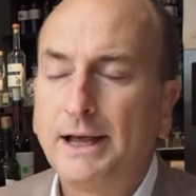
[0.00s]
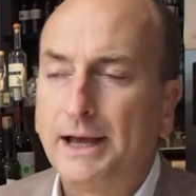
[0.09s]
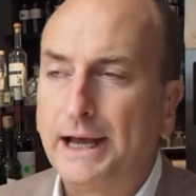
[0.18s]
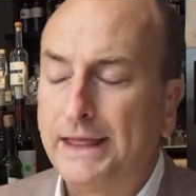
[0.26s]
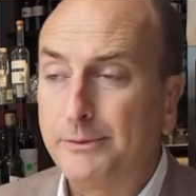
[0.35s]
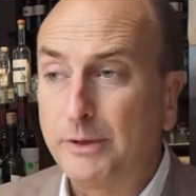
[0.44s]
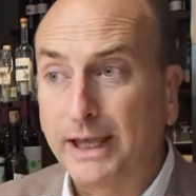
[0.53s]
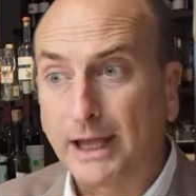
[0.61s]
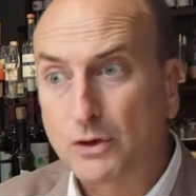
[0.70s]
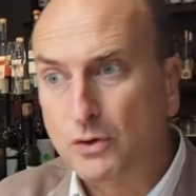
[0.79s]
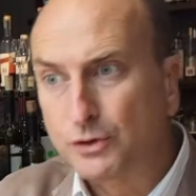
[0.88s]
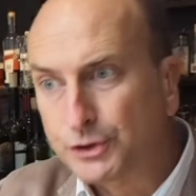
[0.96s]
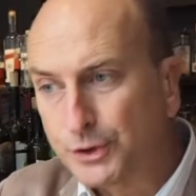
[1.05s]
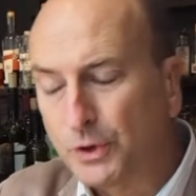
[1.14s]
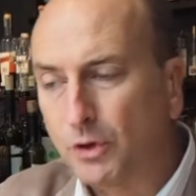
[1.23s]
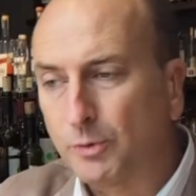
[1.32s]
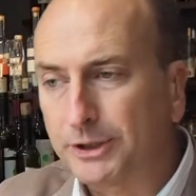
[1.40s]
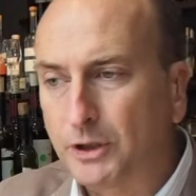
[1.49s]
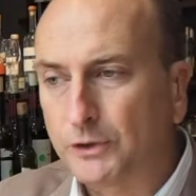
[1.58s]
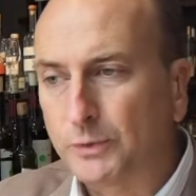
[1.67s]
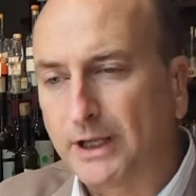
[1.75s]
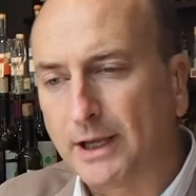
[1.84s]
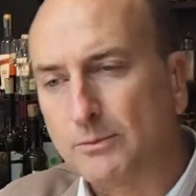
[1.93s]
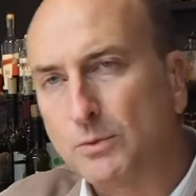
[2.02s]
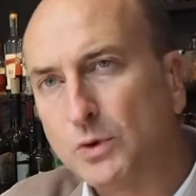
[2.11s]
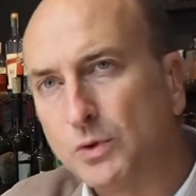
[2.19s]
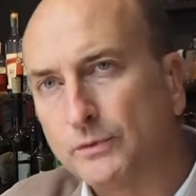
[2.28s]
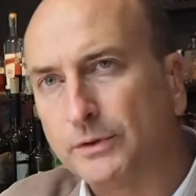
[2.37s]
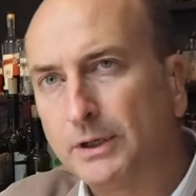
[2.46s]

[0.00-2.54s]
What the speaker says: And we can control because we can move